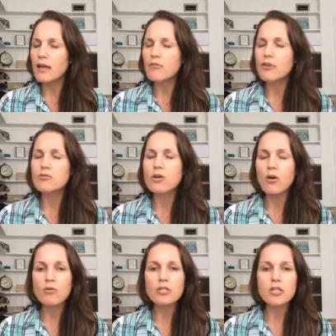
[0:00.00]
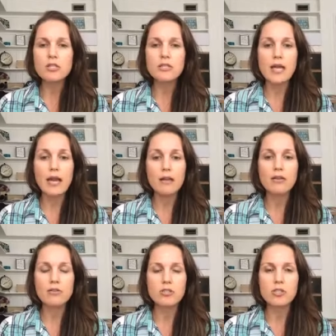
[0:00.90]
if you don't just take
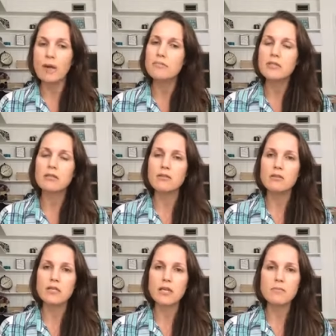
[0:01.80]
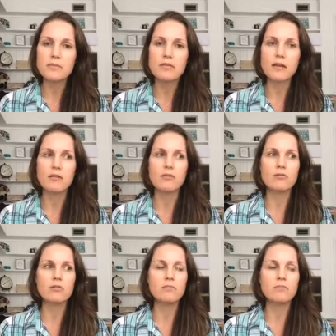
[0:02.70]
those jumps and those leaps and
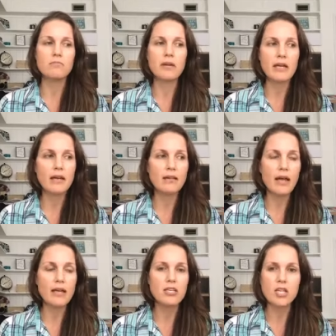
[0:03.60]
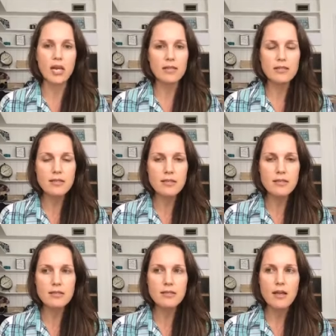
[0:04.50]
those big, like,
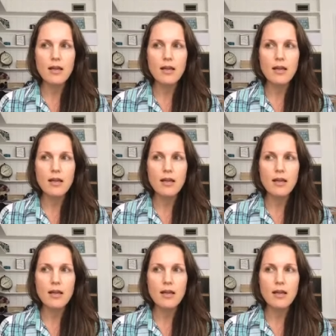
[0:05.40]
chances,